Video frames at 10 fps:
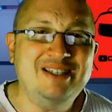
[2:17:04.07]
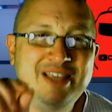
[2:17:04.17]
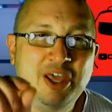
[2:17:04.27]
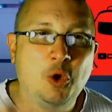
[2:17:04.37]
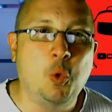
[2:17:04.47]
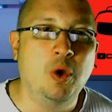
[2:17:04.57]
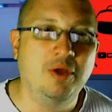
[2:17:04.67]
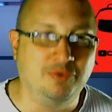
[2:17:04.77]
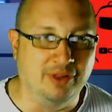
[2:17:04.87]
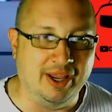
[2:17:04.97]

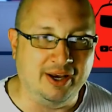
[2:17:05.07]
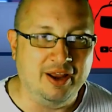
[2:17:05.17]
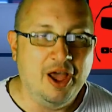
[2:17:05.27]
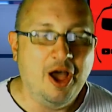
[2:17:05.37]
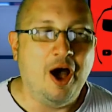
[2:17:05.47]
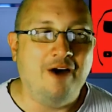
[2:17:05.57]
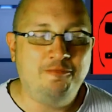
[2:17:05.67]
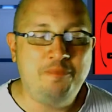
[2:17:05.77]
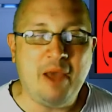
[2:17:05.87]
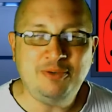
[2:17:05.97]
equivalent of
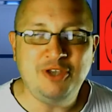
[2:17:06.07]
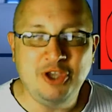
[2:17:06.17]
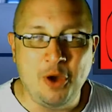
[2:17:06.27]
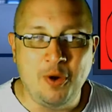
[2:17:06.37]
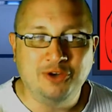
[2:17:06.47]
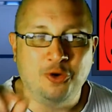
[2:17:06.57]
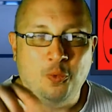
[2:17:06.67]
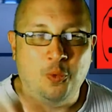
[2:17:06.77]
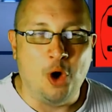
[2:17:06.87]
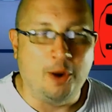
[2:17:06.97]
Pepsi going to
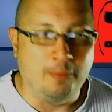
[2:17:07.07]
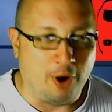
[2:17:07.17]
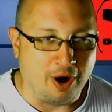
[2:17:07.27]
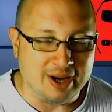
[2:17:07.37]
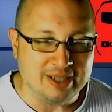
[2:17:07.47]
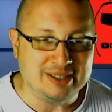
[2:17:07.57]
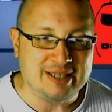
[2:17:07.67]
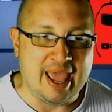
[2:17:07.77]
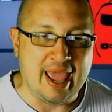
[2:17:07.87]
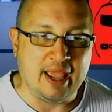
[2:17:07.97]
Walmart and
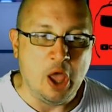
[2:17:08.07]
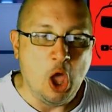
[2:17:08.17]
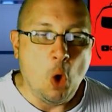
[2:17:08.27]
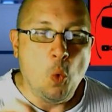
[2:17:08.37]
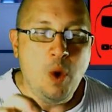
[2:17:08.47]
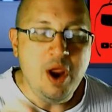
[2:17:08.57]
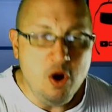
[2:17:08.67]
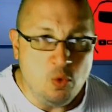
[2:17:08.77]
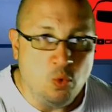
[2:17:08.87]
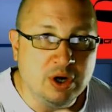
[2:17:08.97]
saying, we
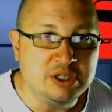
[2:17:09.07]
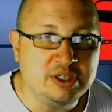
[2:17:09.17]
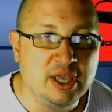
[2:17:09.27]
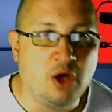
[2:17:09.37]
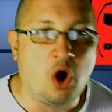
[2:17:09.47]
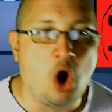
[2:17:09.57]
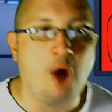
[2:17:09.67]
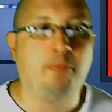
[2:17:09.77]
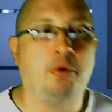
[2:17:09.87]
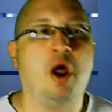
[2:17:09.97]
don't want to sell our
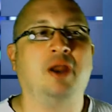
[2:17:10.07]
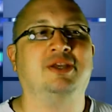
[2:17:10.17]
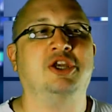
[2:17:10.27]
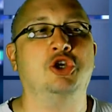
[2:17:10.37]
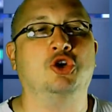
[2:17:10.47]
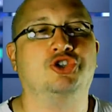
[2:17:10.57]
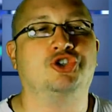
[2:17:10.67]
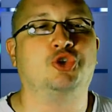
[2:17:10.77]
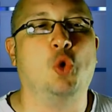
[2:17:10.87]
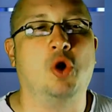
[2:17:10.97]
product in your
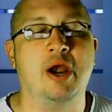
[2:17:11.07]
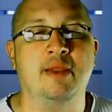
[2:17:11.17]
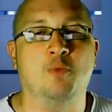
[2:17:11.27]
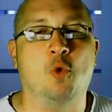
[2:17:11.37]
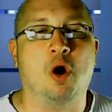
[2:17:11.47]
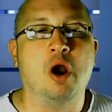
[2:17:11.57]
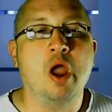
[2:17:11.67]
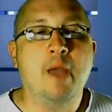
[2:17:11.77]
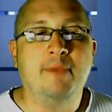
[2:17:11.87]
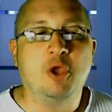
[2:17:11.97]
store anymore
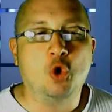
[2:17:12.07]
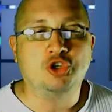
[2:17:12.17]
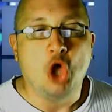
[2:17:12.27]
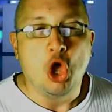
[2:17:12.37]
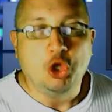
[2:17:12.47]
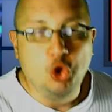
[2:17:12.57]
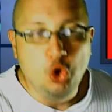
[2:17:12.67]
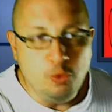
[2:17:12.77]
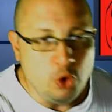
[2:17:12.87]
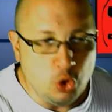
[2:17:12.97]
because
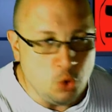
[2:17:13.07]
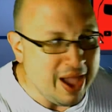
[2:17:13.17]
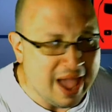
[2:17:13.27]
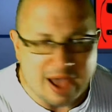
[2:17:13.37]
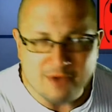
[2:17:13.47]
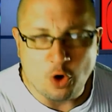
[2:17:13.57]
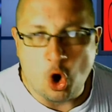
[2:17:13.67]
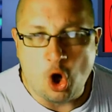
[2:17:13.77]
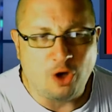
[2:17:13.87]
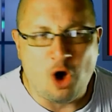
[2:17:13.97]
you have
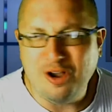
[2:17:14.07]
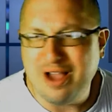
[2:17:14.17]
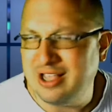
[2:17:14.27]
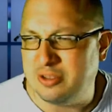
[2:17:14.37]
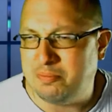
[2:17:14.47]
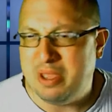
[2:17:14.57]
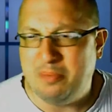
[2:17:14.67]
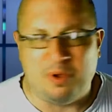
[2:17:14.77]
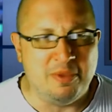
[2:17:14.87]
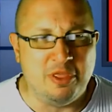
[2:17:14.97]
all kinds of people.
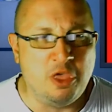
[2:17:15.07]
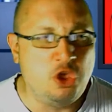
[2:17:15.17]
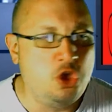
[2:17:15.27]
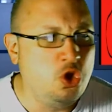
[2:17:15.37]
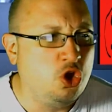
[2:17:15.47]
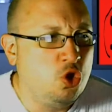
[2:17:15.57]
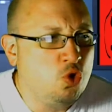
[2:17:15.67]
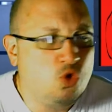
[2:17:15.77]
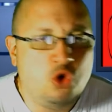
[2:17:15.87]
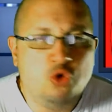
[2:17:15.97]
I mean,
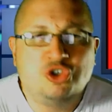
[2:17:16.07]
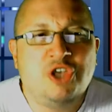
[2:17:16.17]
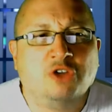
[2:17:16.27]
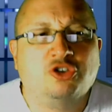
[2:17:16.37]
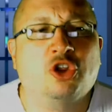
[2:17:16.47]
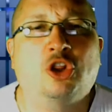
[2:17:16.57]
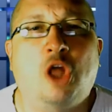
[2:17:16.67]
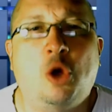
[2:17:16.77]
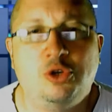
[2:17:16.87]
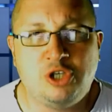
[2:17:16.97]
you sell to the
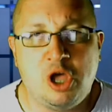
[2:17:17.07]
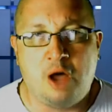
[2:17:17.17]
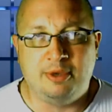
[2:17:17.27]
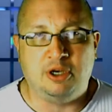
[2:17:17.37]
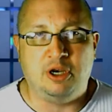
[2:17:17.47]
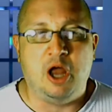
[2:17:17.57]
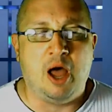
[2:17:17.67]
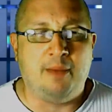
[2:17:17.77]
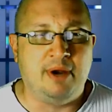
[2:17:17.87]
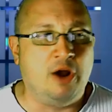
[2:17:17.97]
lowest common
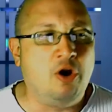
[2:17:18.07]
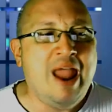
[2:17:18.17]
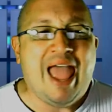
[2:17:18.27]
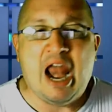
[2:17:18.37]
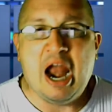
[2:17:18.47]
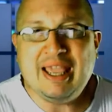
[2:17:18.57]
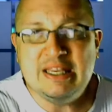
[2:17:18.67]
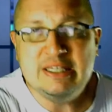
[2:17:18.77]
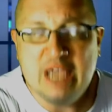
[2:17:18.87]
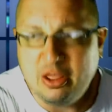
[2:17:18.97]
denominator, and I can
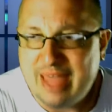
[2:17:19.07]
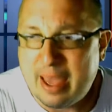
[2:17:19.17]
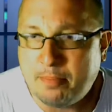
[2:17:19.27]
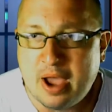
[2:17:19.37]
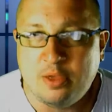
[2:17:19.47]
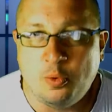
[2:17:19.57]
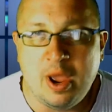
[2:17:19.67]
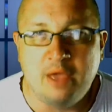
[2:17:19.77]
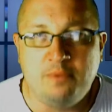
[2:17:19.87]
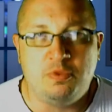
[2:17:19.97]
tell that by the
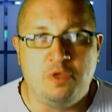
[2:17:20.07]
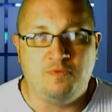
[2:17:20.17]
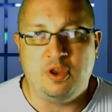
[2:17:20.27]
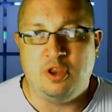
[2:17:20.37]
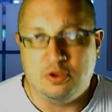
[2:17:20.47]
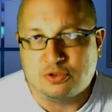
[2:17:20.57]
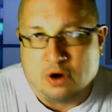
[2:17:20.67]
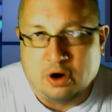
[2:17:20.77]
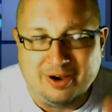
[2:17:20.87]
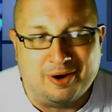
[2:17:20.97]
way the videos
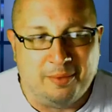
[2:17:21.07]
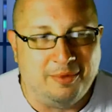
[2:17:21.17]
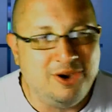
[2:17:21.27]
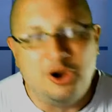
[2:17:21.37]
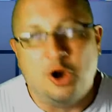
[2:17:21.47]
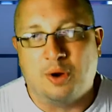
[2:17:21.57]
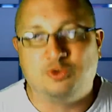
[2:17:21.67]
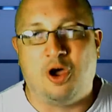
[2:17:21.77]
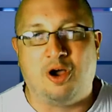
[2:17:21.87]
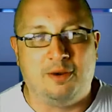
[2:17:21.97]
are. You know what I'm
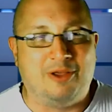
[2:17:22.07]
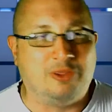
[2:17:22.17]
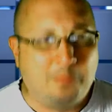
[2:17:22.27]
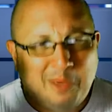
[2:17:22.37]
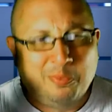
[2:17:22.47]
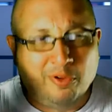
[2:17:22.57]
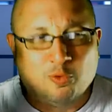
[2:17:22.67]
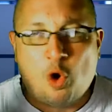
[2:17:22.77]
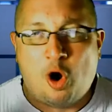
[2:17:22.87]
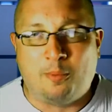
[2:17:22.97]
talking about, the people of
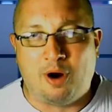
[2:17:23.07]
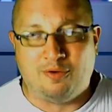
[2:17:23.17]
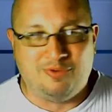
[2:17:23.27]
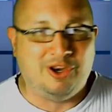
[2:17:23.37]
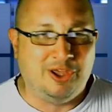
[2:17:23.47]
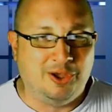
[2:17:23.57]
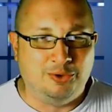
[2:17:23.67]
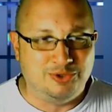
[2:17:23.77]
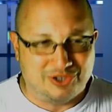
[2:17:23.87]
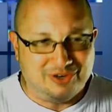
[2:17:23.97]
Walmart
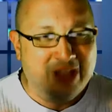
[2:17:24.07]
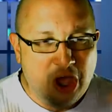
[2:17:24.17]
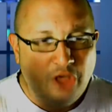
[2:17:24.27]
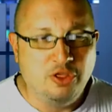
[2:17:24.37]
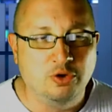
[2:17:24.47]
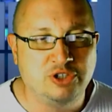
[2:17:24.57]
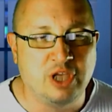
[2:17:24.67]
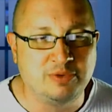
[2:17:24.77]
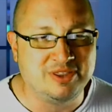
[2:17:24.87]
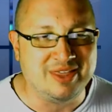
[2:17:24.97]
videos and those
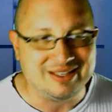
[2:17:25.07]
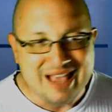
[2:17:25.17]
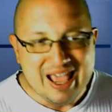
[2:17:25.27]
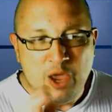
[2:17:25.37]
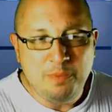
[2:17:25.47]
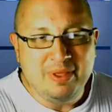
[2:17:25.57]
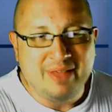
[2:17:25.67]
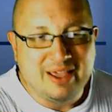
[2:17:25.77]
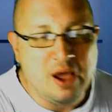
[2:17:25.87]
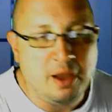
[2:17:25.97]
types of things. It would be
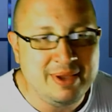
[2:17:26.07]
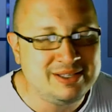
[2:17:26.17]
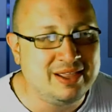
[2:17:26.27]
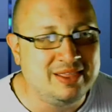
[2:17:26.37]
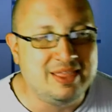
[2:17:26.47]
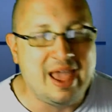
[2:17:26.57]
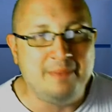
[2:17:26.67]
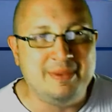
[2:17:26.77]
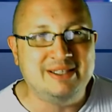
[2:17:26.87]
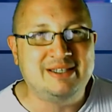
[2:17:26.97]
like coming to
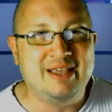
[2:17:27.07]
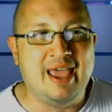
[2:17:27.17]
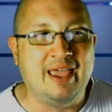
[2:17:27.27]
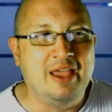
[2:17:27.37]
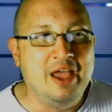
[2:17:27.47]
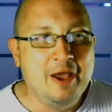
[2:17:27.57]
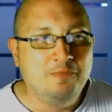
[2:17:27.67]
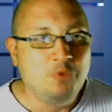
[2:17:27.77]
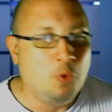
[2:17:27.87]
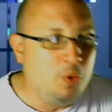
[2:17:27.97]
them and saying,
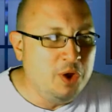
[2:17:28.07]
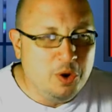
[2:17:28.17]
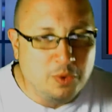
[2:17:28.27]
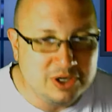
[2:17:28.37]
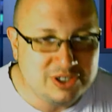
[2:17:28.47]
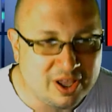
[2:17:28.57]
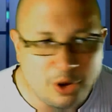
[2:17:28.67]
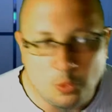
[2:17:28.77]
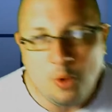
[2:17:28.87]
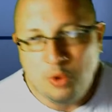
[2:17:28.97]
well, we don't want to sell you.
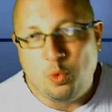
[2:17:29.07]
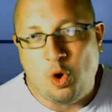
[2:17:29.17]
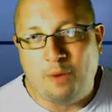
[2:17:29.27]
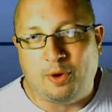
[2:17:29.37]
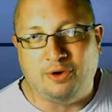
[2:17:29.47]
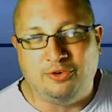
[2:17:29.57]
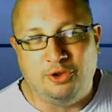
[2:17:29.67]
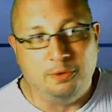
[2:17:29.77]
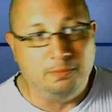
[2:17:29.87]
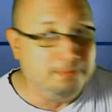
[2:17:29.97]
And what would Walmart
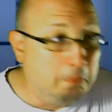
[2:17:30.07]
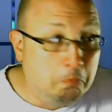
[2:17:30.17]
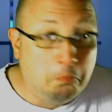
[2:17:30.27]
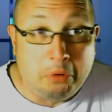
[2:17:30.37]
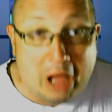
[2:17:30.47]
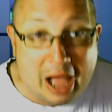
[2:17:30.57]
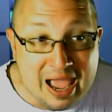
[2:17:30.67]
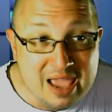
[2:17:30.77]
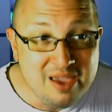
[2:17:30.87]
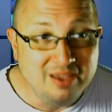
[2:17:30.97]
do?
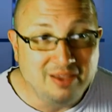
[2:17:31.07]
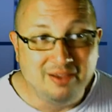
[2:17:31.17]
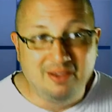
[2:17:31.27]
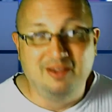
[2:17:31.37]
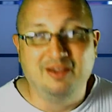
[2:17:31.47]
Buy? We're